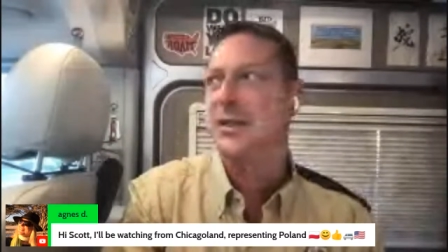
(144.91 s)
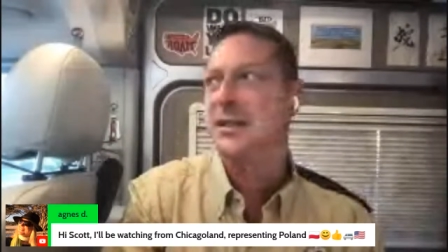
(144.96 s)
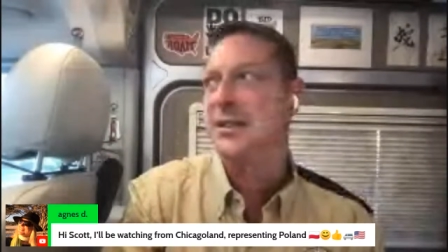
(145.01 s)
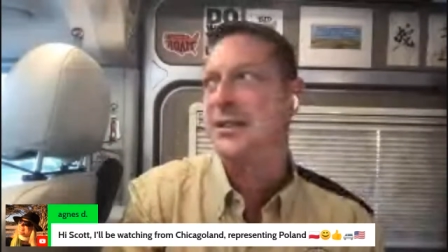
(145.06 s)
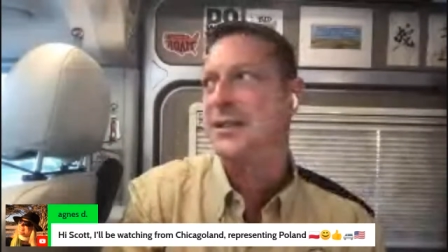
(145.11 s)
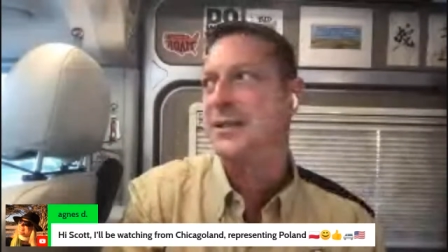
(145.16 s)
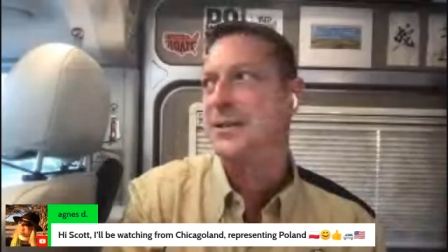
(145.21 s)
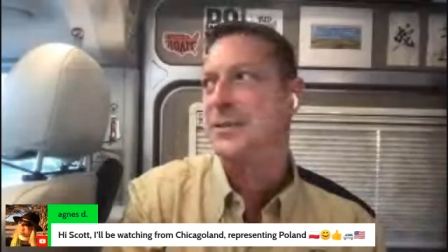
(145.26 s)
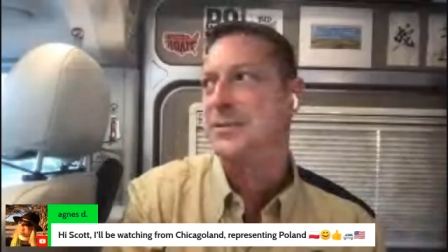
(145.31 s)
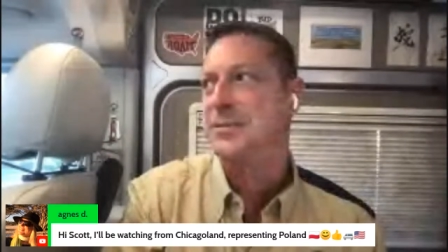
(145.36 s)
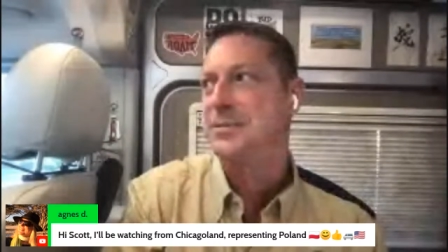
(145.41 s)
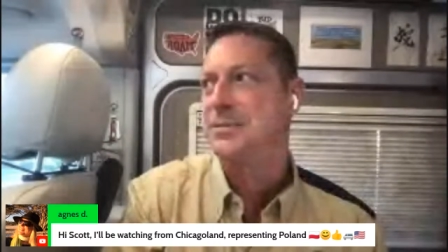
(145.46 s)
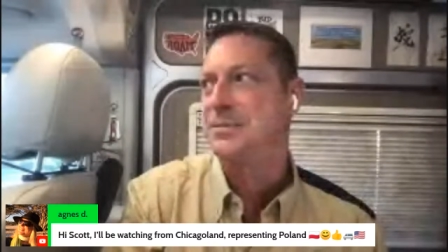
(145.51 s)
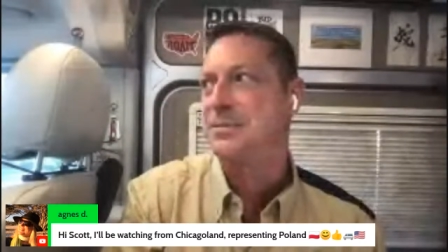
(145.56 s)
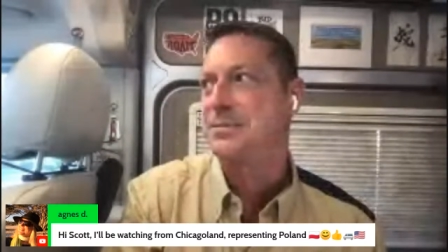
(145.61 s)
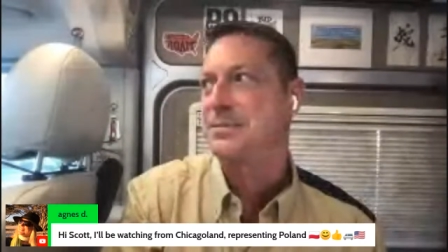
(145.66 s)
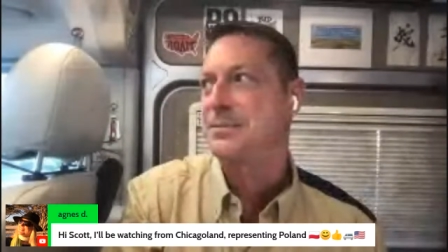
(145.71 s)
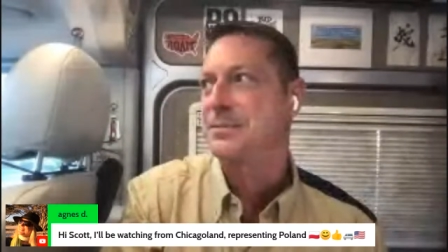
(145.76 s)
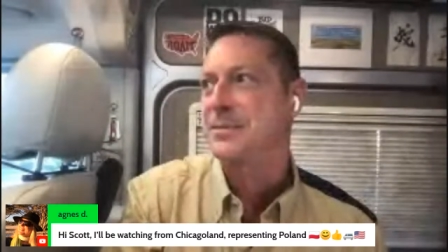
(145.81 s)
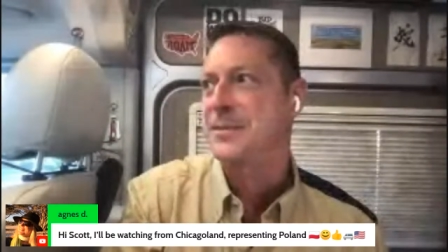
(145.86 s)
Um,
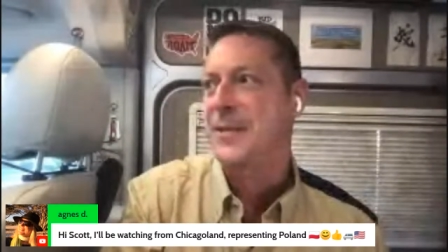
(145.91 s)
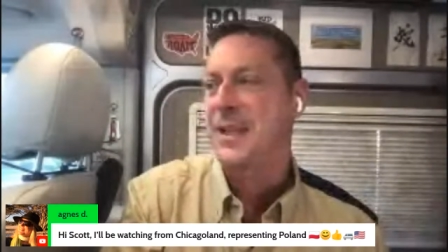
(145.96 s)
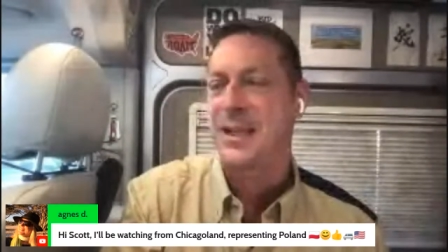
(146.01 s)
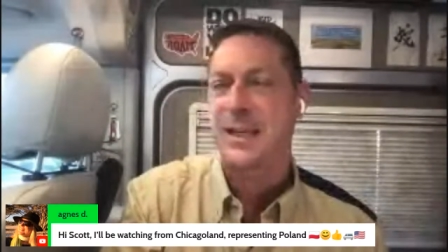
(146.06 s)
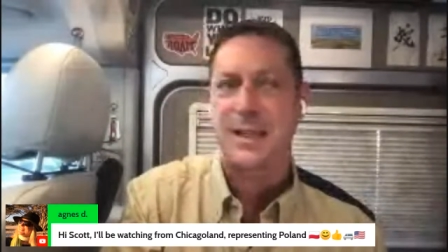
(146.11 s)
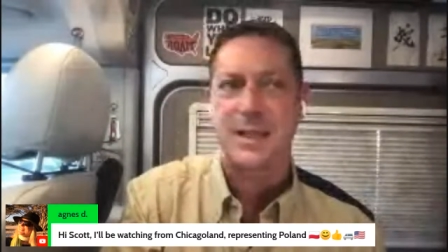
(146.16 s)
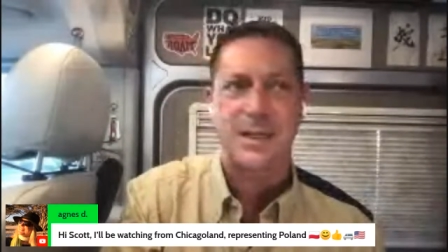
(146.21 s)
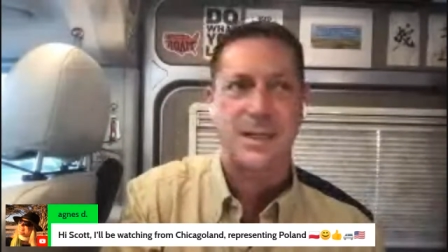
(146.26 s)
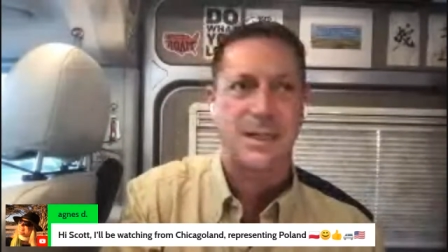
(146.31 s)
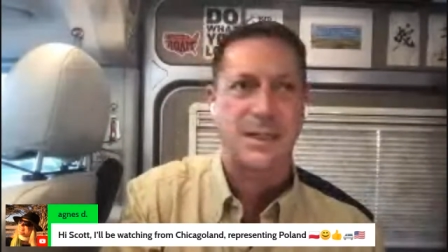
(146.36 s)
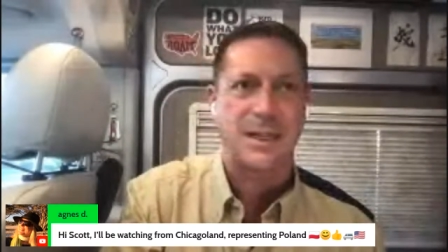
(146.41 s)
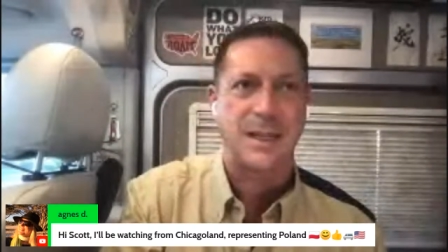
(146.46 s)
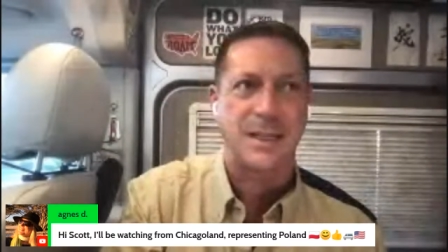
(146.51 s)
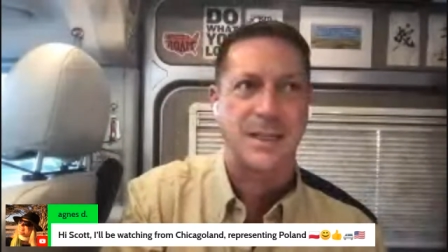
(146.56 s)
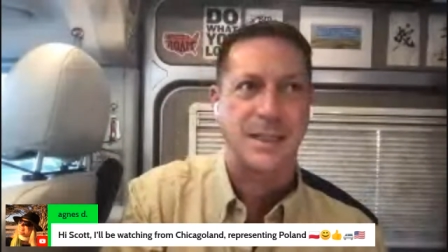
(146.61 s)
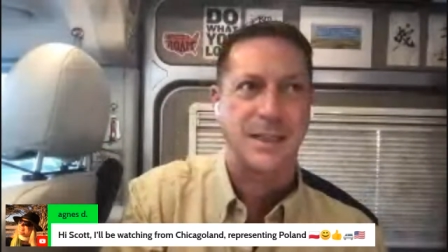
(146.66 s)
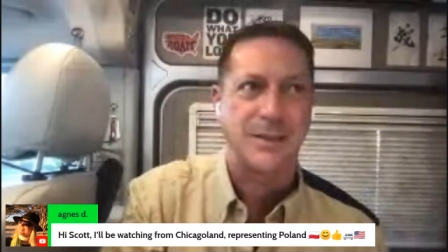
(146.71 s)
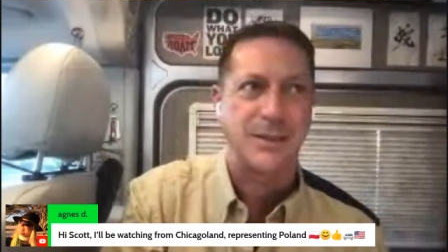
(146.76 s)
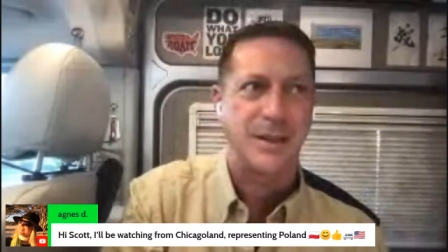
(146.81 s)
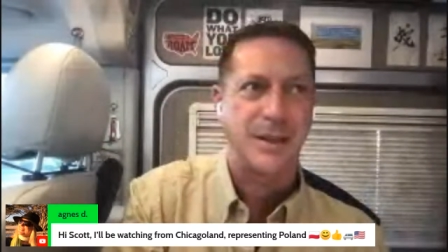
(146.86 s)
yeah, I
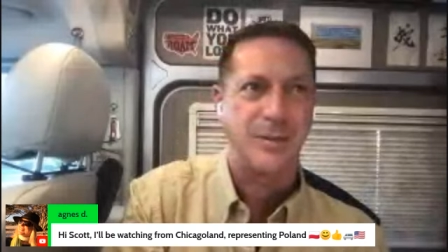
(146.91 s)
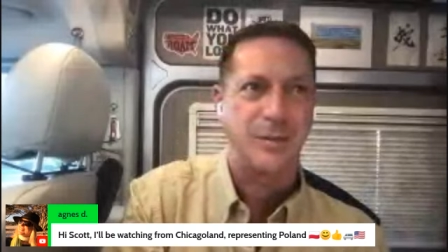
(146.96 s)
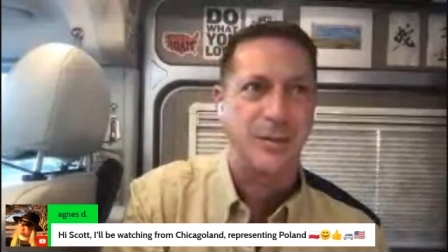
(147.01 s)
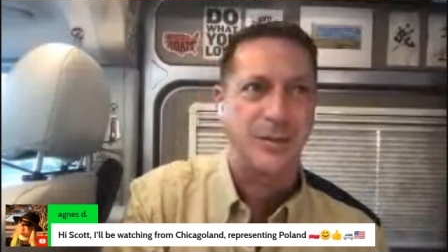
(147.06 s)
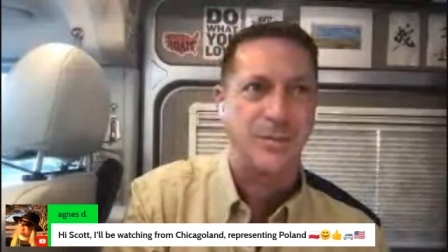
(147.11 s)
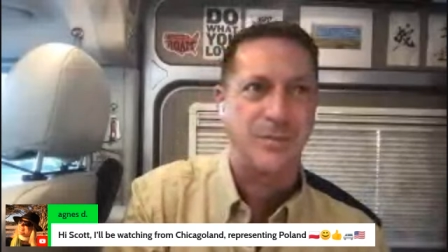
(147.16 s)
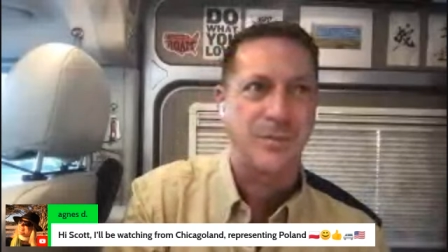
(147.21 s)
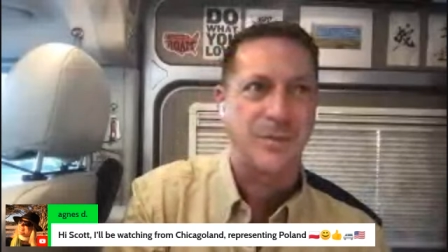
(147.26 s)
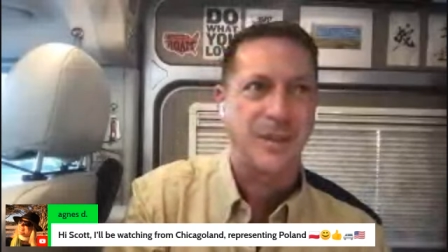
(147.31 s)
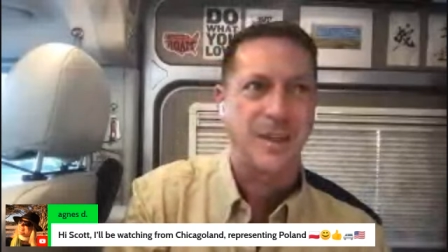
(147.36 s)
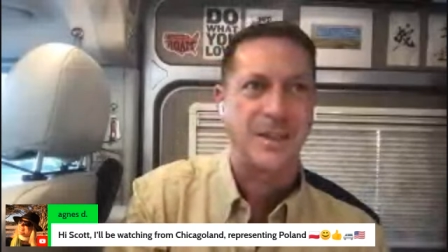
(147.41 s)
can't think of the name of it.